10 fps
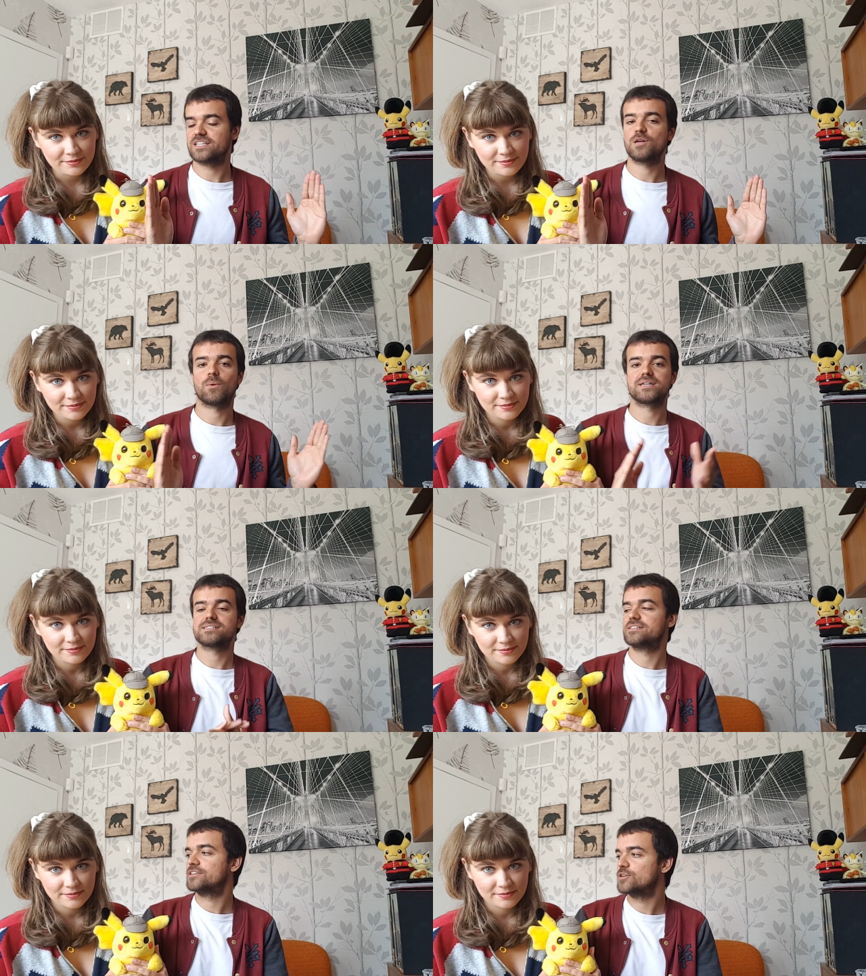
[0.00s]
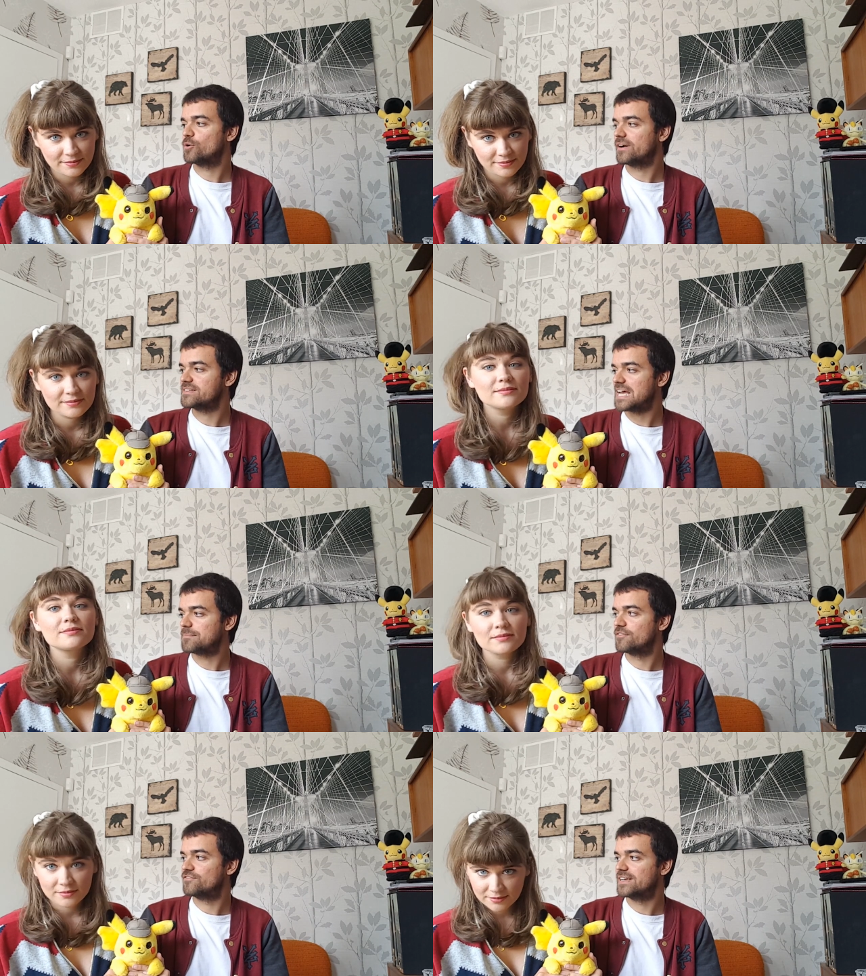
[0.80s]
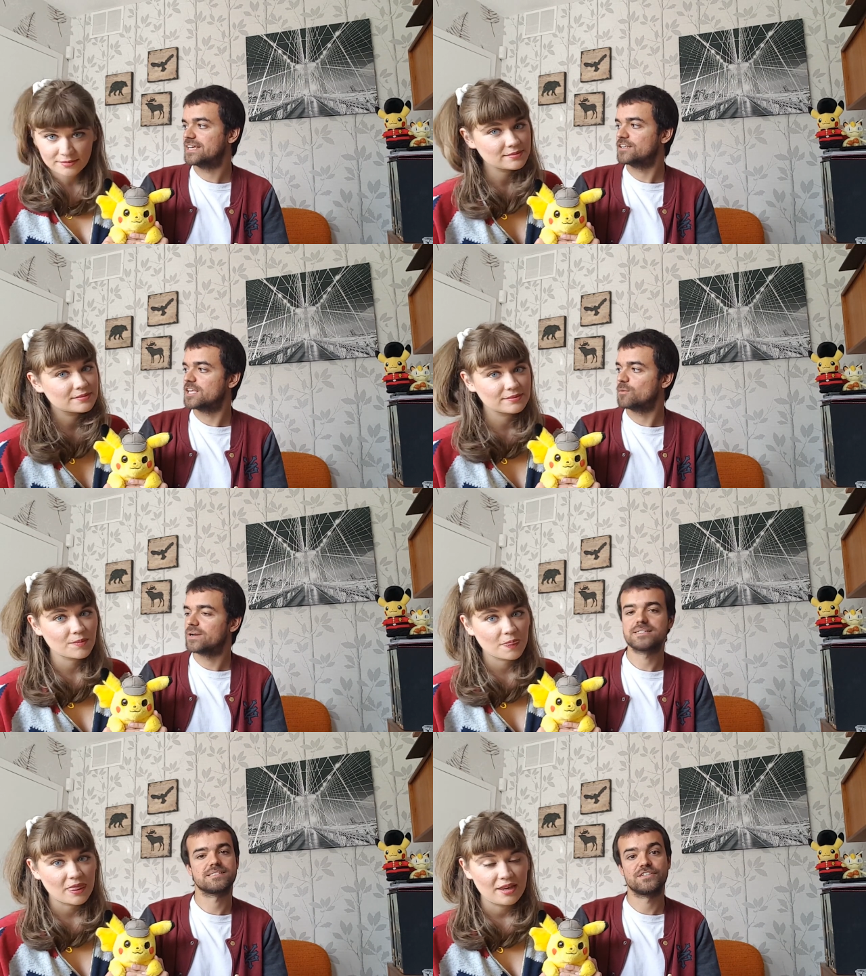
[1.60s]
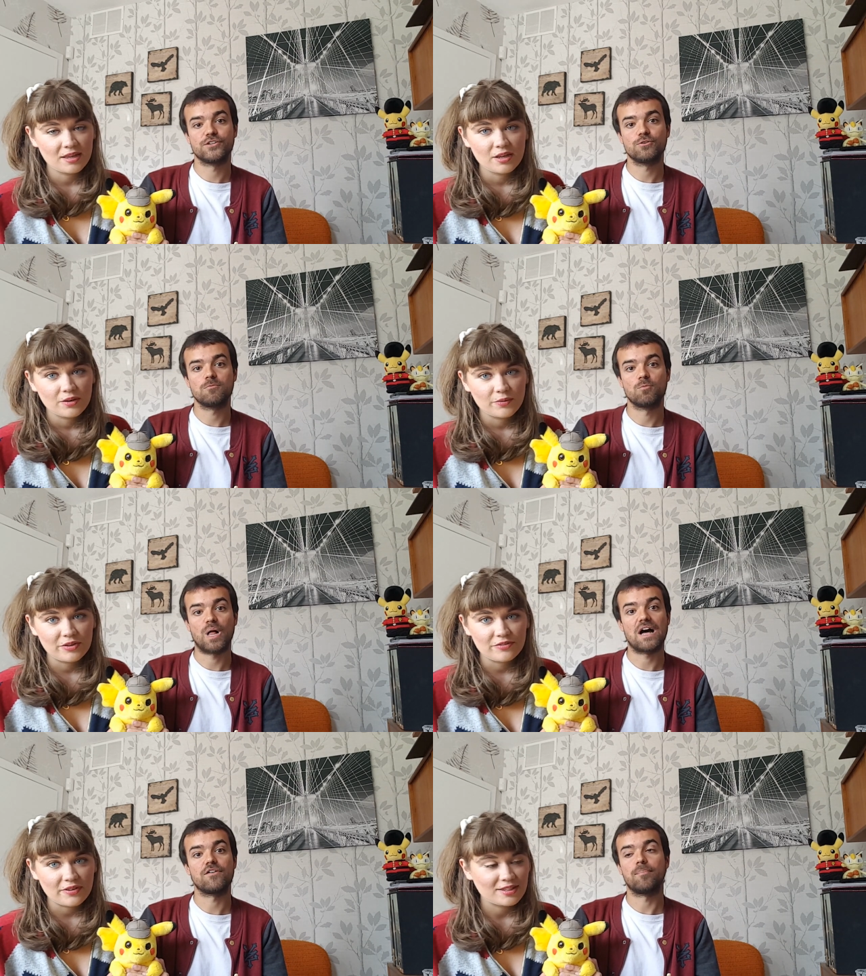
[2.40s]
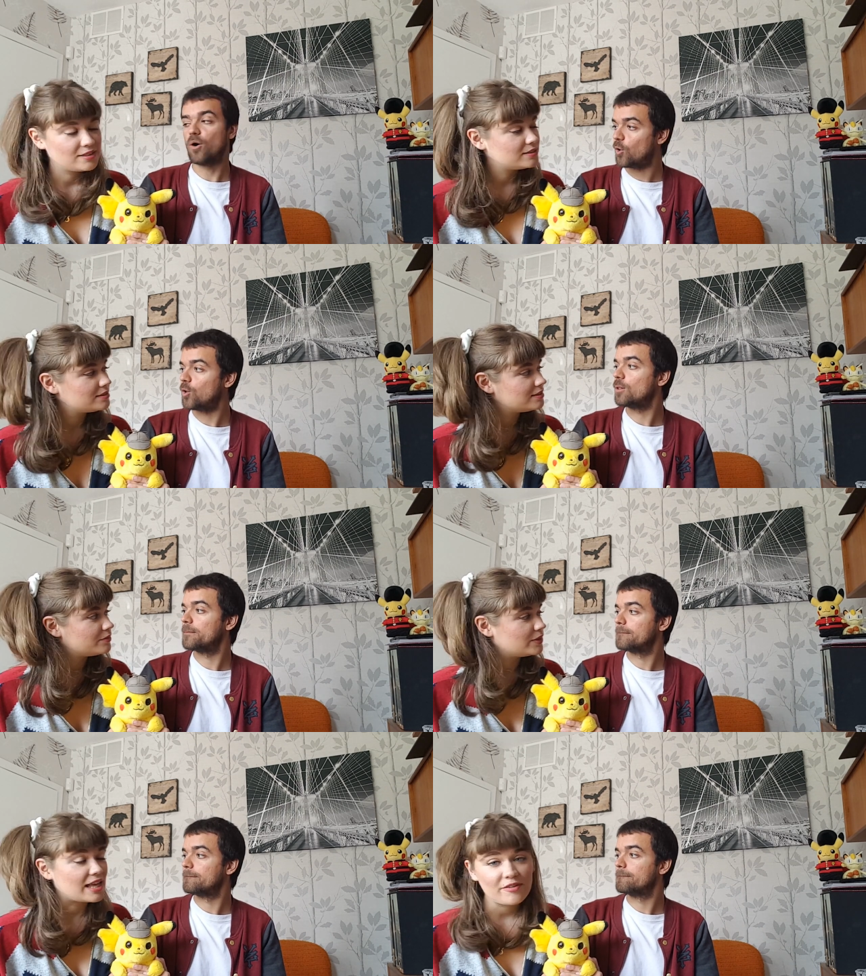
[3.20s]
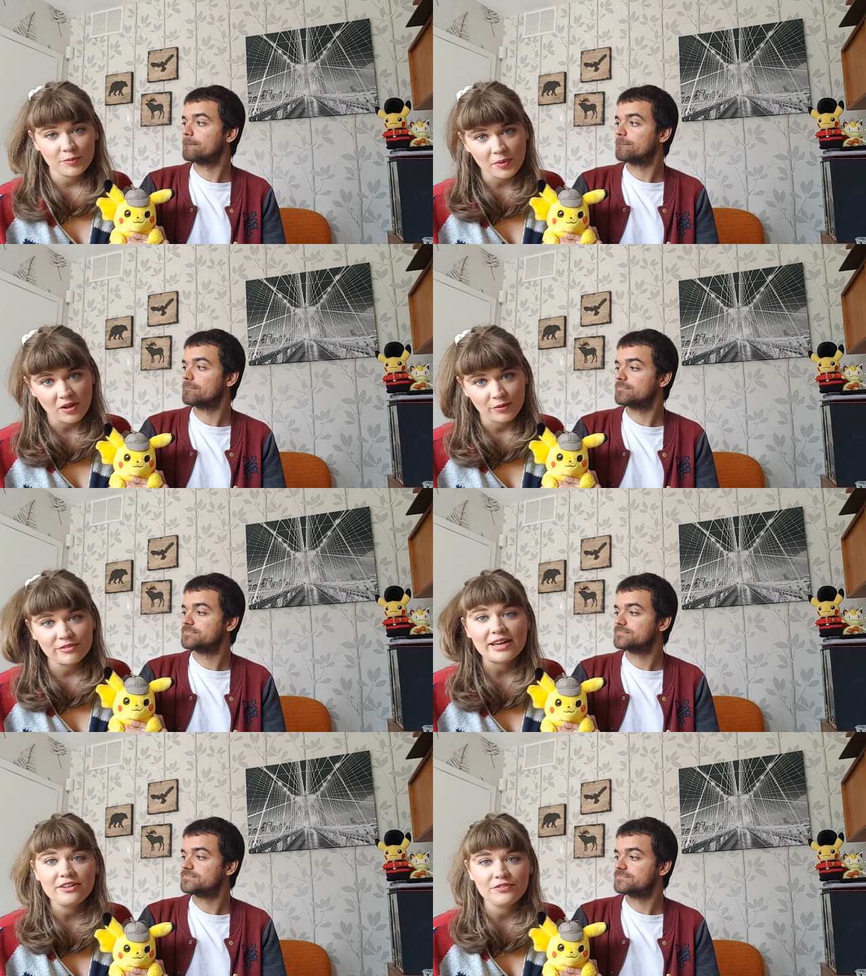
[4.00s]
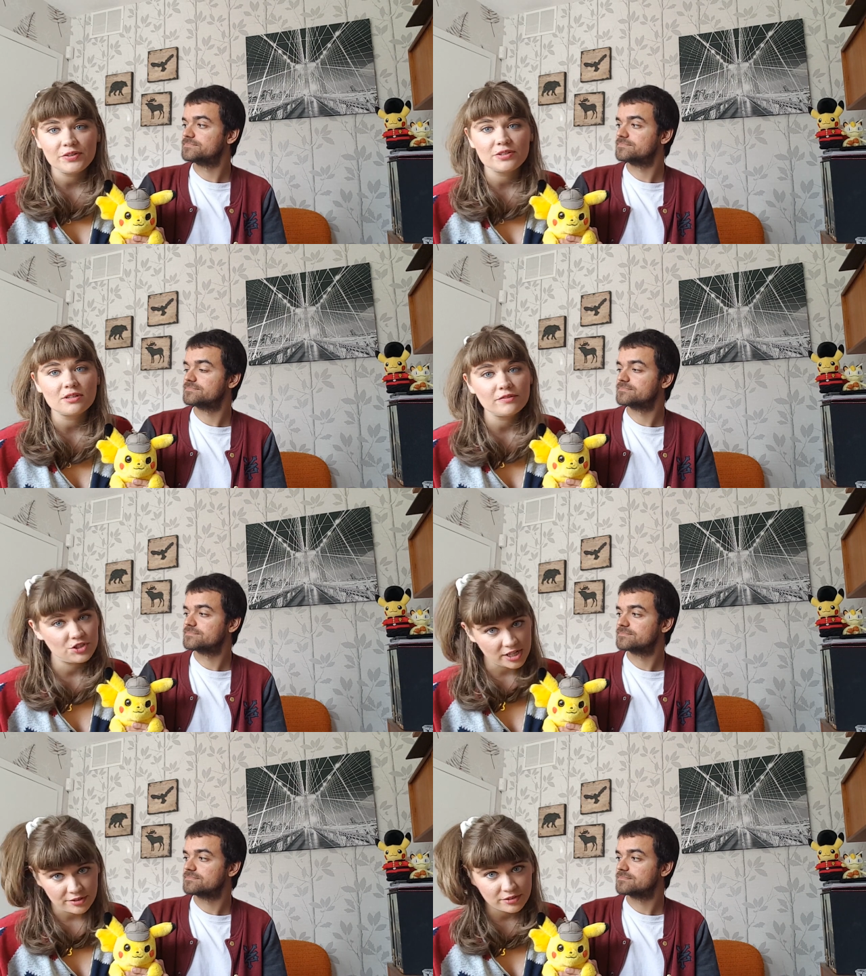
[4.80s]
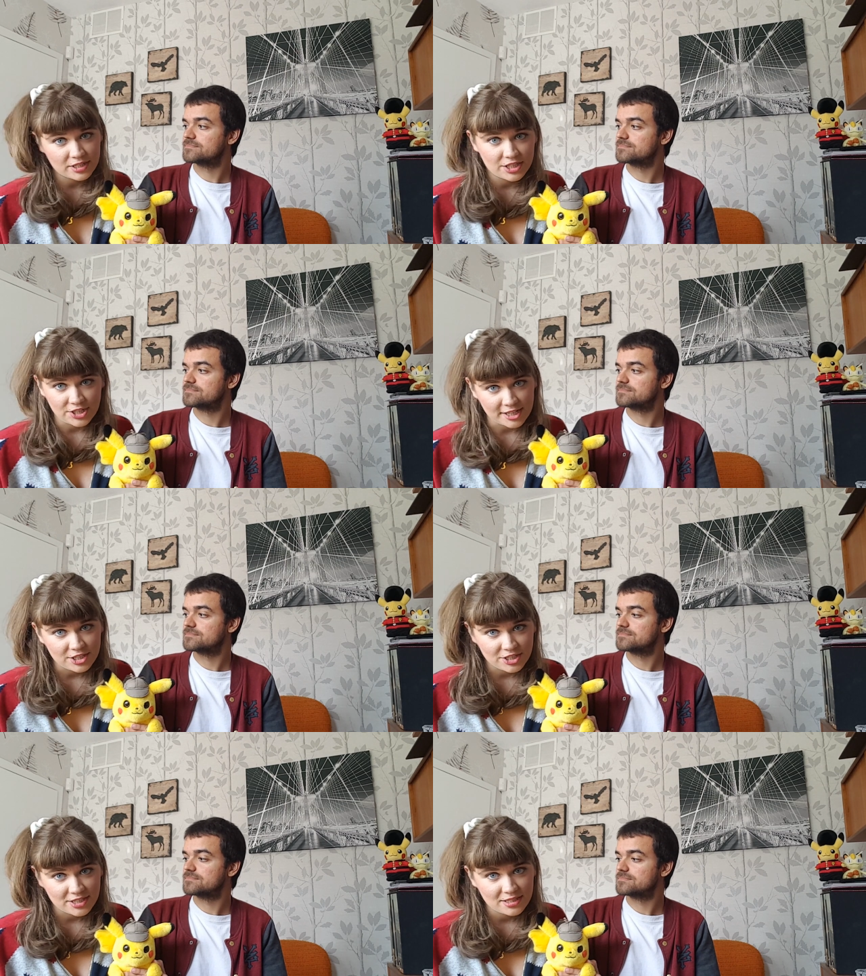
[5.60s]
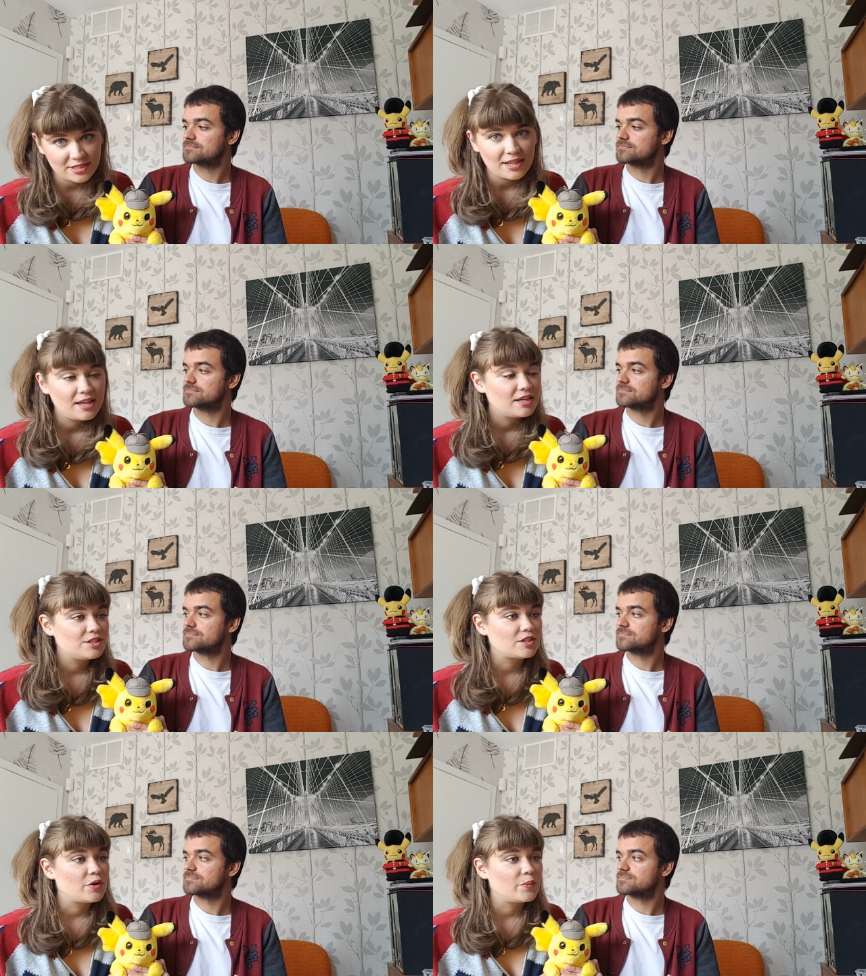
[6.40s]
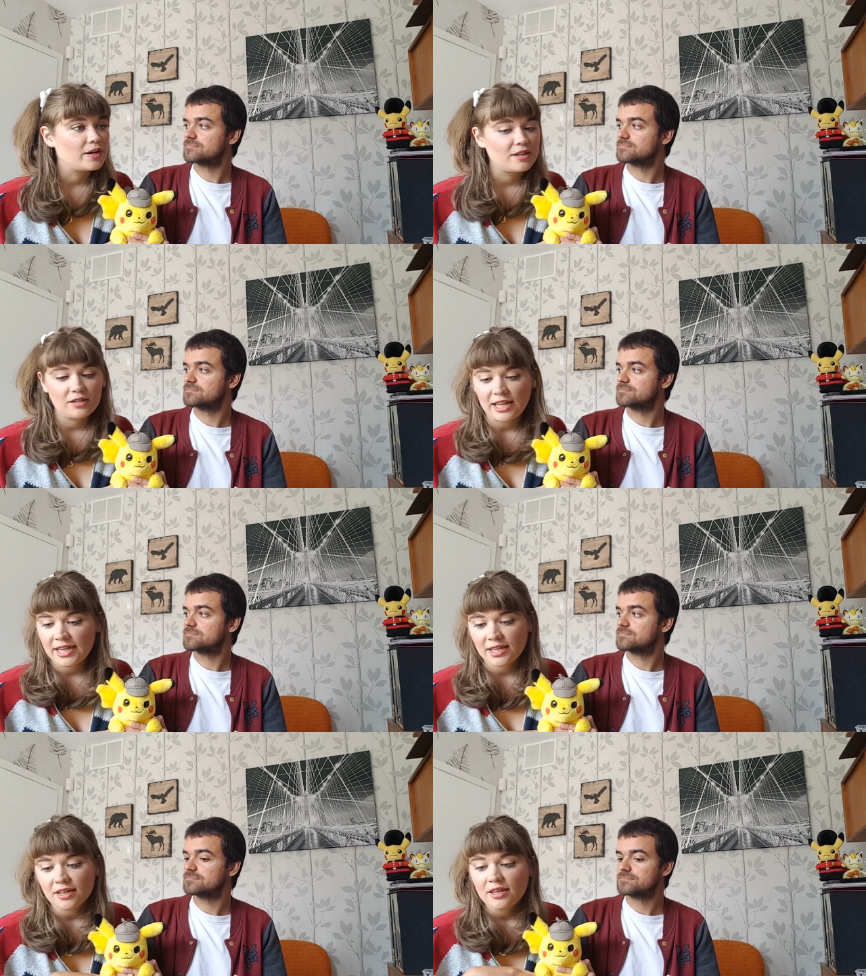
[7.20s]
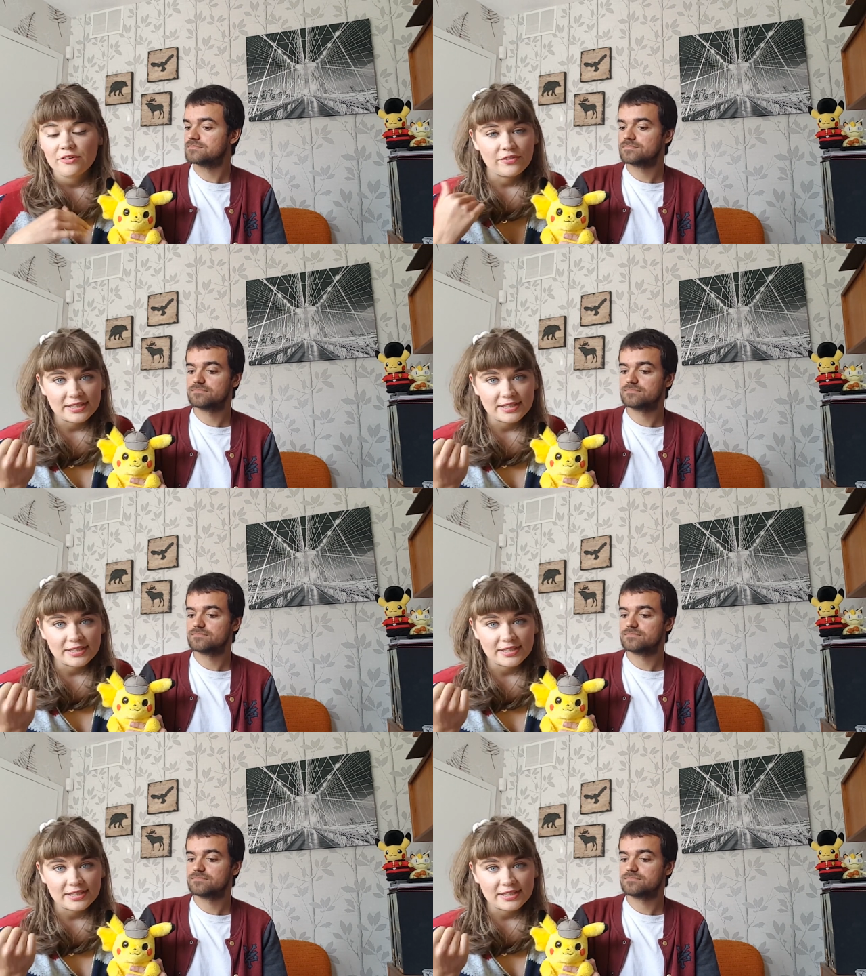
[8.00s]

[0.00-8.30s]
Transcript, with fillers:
Speaker 1: that you want us to do, or any type of video that you want us to do?
Speaker 2: We'll We've, have a poll. We'll have a poll. We've had a few sort of general suggestions, so we're good. Like, for